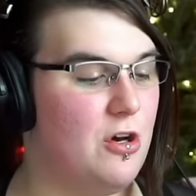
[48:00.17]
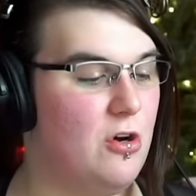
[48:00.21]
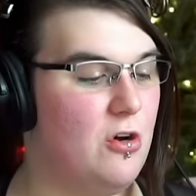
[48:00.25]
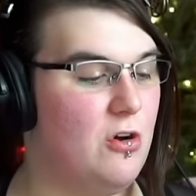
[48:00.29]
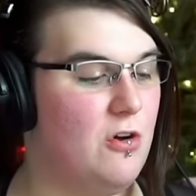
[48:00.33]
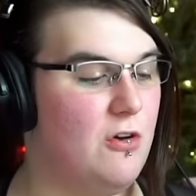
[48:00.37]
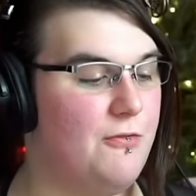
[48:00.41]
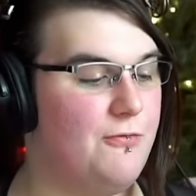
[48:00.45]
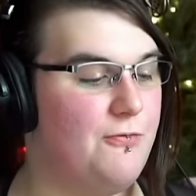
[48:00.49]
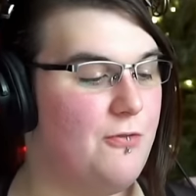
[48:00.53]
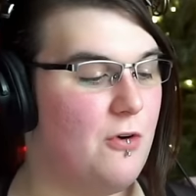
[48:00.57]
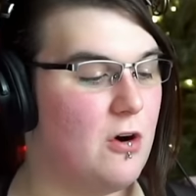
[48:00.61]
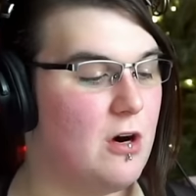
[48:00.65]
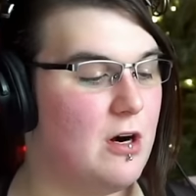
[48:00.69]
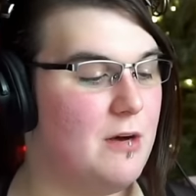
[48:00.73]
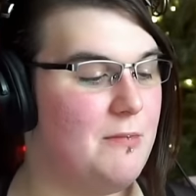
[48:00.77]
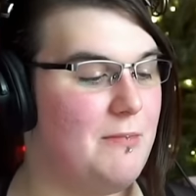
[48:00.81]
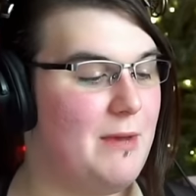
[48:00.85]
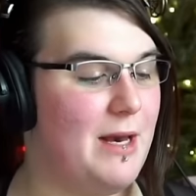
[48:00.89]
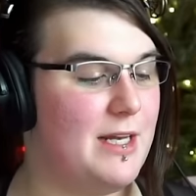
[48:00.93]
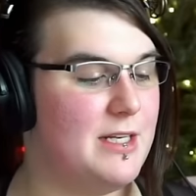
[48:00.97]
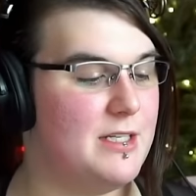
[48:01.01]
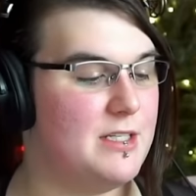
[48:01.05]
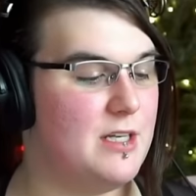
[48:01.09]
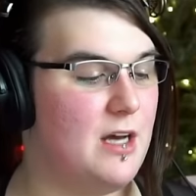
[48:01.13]
the whole Foreign
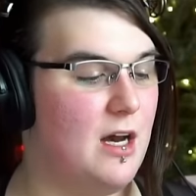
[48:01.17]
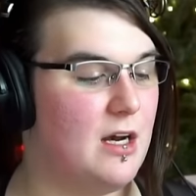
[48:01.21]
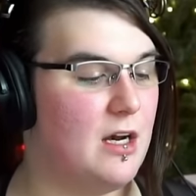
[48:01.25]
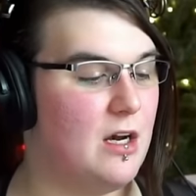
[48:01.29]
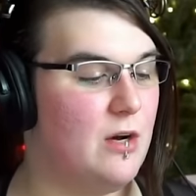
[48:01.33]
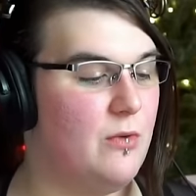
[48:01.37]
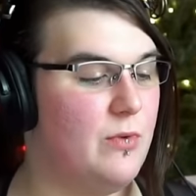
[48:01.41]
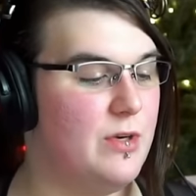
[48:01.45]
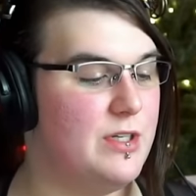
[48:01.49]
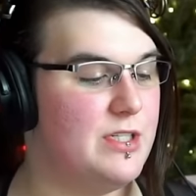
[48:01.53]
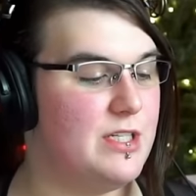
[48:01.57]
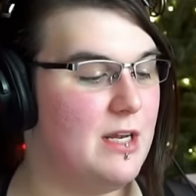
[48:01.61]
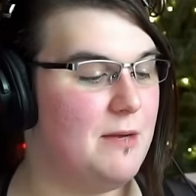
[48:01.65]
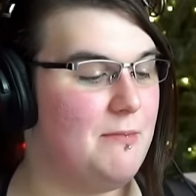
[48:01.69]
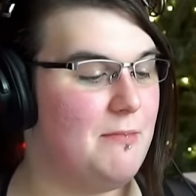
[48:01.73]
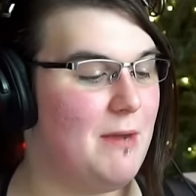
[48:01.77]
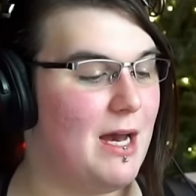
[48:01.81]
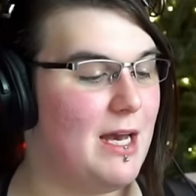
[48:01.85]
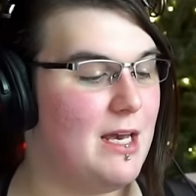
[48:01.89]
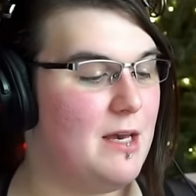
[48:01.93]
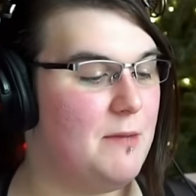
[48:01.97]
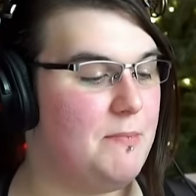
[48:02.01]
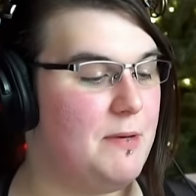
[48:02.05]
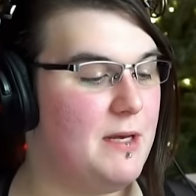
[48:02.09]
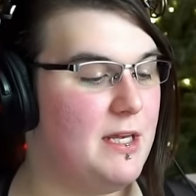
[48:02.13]
Man saga was, in
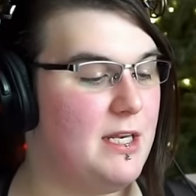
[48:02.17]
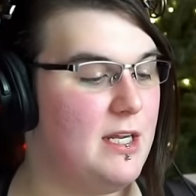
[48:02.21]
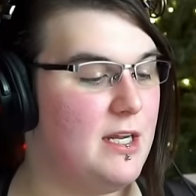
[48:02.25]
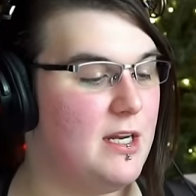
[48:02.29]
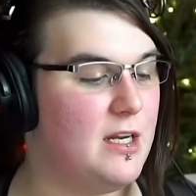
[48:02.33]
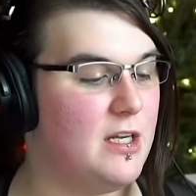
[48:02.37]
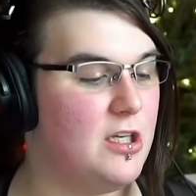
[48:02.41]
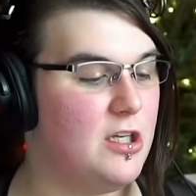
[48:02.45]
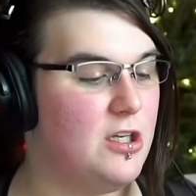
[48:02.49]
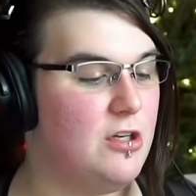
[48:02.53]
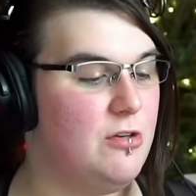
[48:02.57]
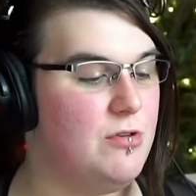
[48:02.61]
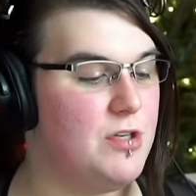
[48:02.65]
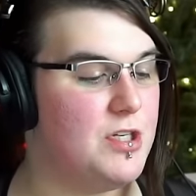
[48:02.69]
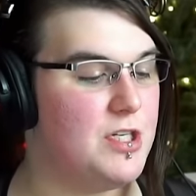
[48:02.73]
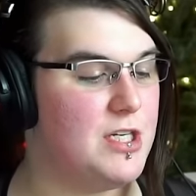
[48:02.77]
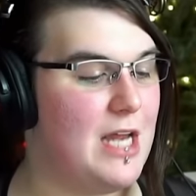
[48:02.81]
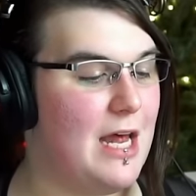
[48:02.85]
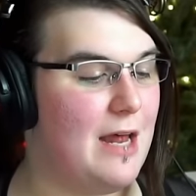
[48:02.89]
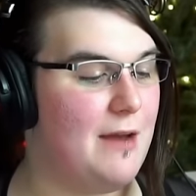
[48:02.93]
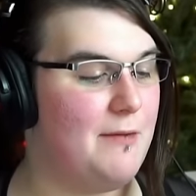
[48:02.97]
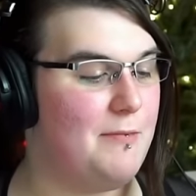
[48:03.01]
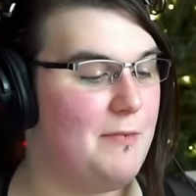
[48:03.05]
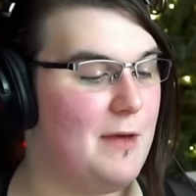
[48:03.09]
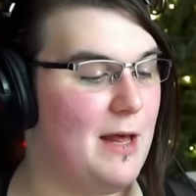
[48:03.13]
my opinion, a huge
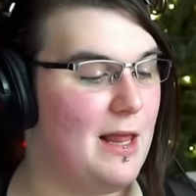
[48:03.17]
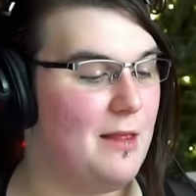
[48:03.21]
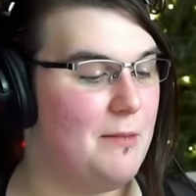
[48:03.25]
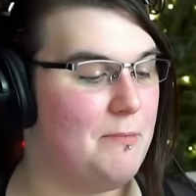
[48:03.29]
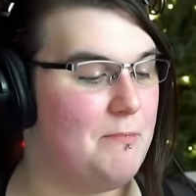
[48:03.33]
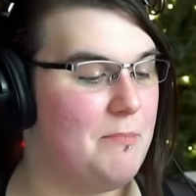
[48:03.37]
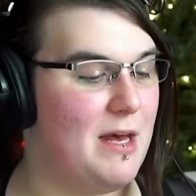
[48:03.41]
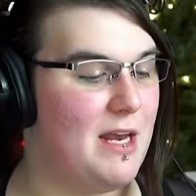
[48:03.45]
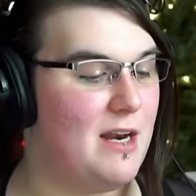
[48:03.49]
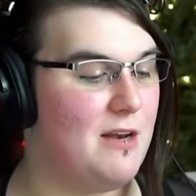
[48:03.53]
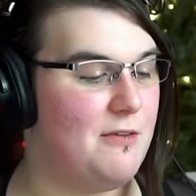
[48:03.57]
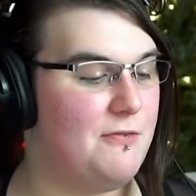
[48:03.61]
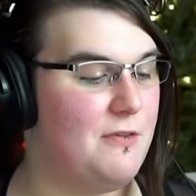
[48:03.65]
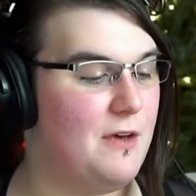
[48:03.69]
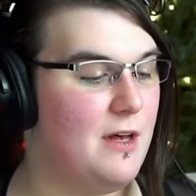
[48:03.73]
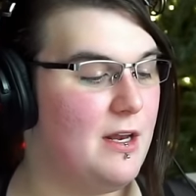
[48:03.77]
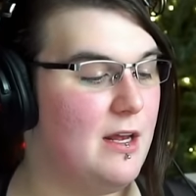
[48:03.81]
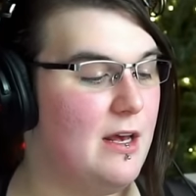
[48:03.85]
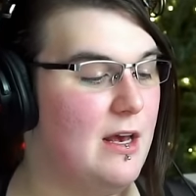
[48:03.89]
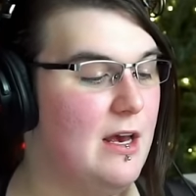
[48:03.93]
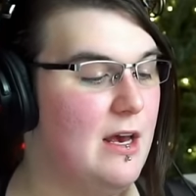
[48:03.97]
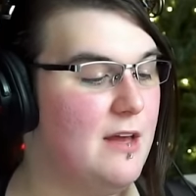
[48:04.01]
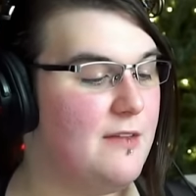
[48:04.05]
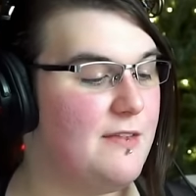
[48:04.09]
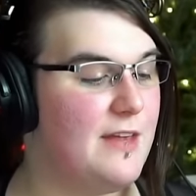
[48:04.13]
net
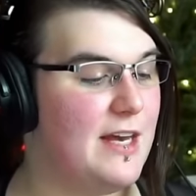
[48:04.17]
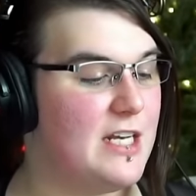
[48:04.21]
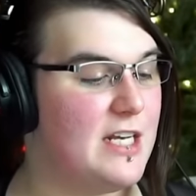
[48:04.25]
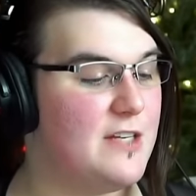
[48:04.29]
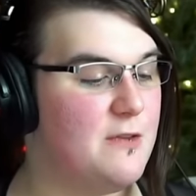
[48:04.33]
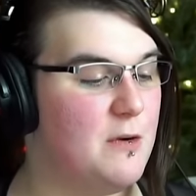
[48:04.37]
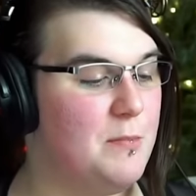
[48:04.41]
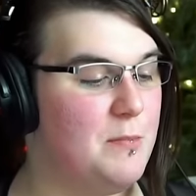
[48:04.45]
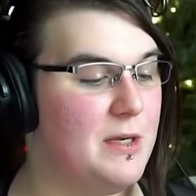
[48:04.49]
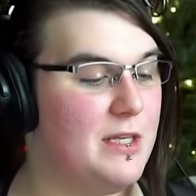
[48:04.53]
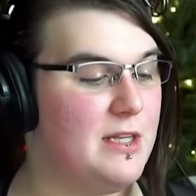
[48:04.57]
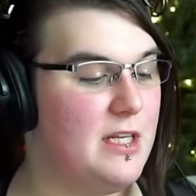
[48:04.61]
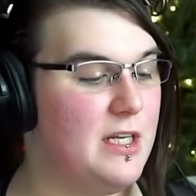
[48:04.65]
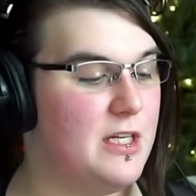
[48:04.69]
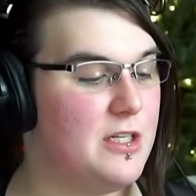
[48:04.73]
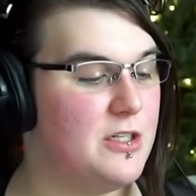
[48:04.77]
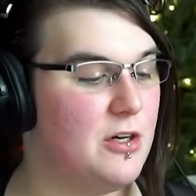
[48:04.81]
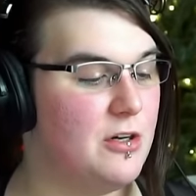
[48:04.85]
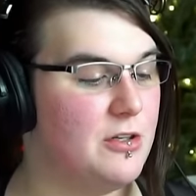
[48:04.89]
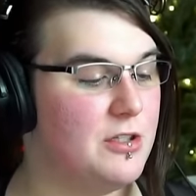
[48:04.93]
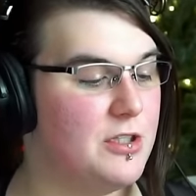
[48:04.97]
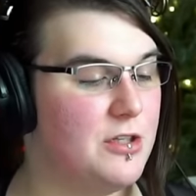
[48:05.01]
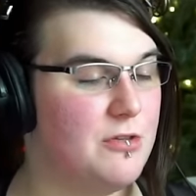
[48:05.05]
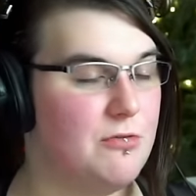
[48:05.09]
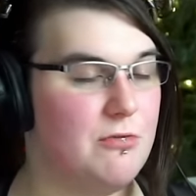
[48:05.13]
benefit. Thanks for being the
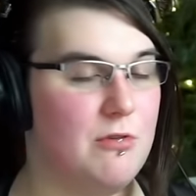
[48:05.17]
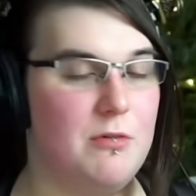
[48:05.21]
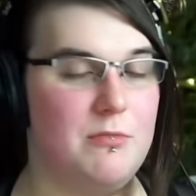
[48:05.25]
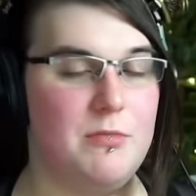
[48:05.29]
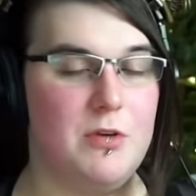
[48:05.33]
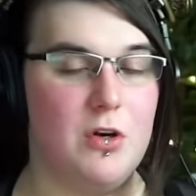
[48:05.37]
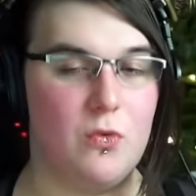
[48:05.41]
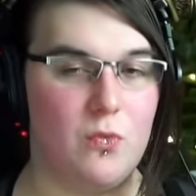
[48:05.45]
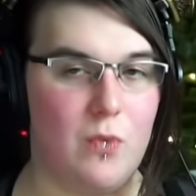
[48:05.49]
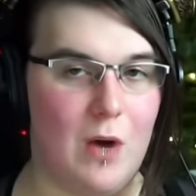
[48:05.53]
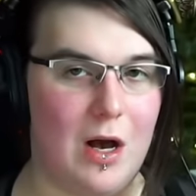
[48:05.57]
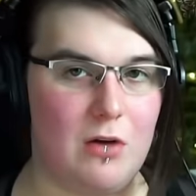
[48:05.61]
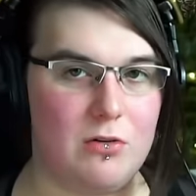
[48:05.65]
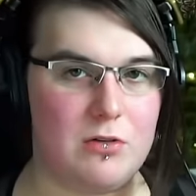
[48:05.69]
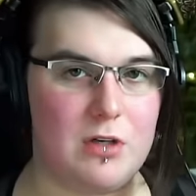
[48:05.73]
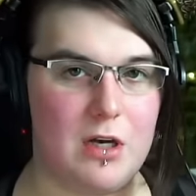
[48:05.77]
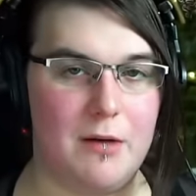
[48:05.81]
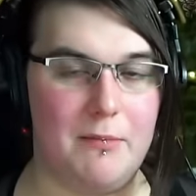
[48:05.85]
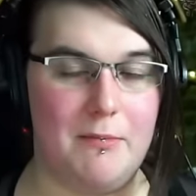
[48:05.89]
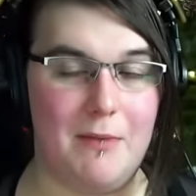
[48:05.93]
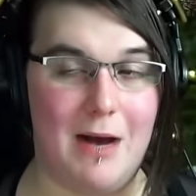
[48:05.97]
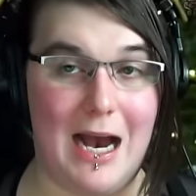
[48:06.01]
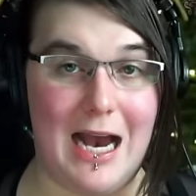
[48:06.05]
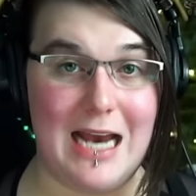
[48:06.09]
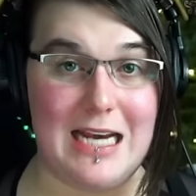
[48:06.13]
adult in the room. You're
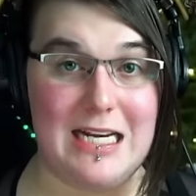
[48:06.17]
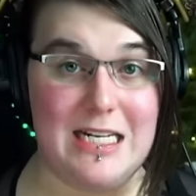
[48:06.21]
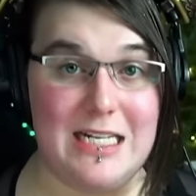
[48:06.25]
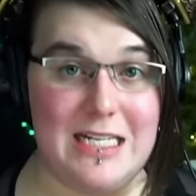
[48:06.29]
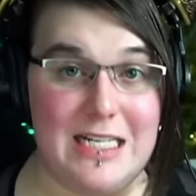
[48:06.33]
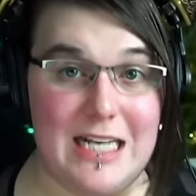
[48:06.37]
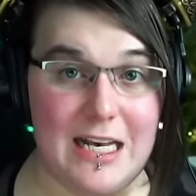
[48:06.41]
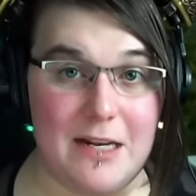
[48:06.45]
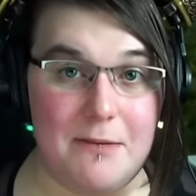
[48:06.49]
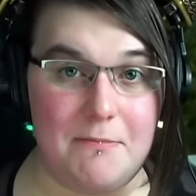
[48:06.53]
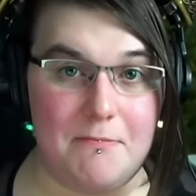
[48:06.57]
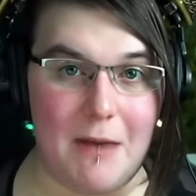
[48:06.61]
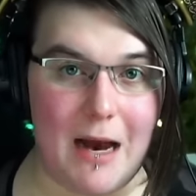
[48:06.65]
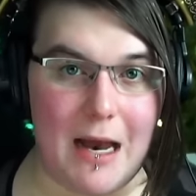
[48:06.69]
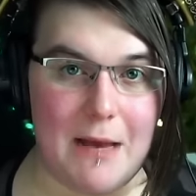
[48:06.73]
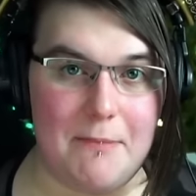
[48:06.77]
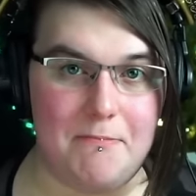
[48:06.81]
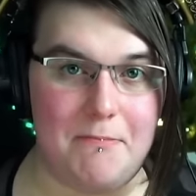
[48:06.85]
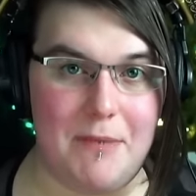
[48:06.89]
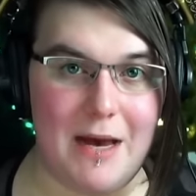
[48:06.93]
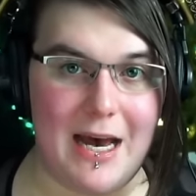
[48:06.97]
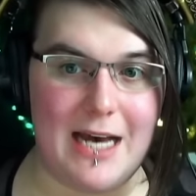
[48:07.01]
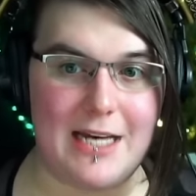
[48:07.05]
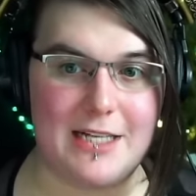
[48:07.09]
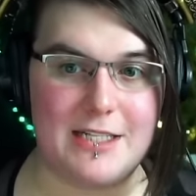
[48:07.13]
welcome. I did my
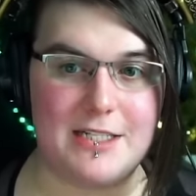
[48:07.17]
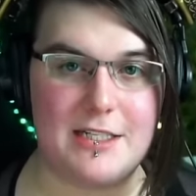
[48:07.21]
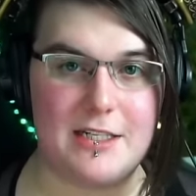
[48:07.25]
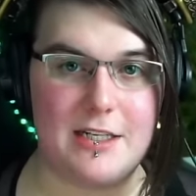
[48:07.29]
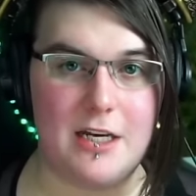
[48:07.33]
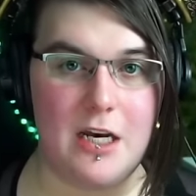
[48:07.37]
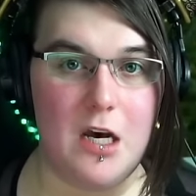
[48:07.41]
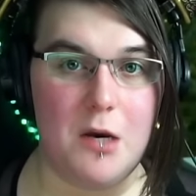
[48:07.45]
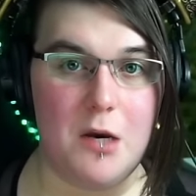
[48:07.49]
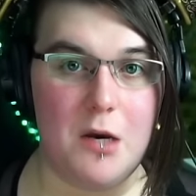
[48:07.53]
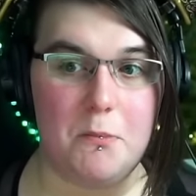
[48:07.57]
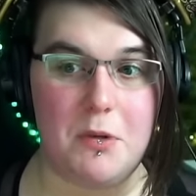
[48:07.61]
best.